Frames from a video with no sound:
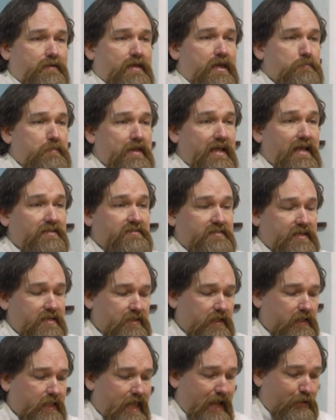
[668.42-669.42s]
It means, in
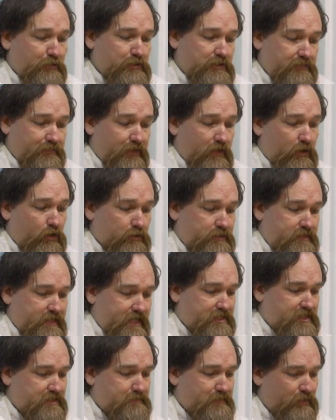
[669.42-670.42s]
the language of our Old
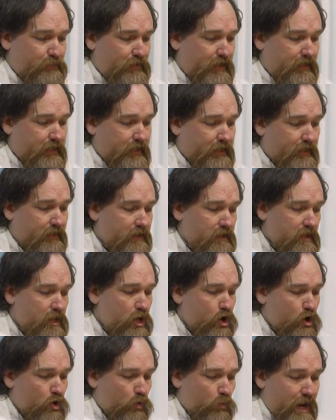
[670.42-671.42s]
Testament reading,
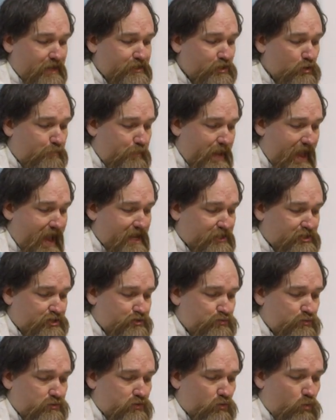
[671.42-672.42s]
when you pass
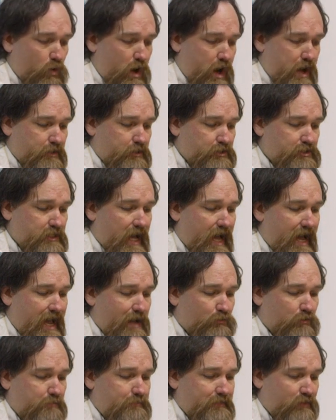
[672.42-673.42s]
through the waters, I
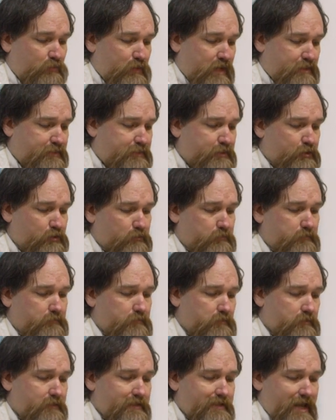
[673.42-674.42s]
will be with you,
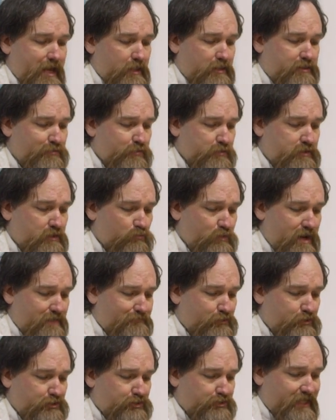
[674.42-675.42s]
and through the
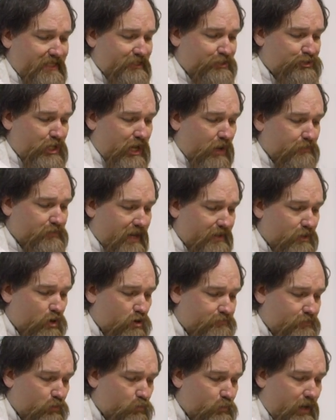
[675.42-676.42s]
rivers, they shall not
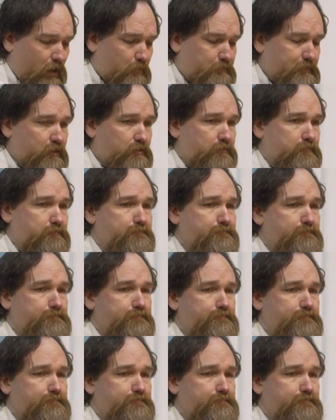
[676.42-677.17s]
overwhelm you.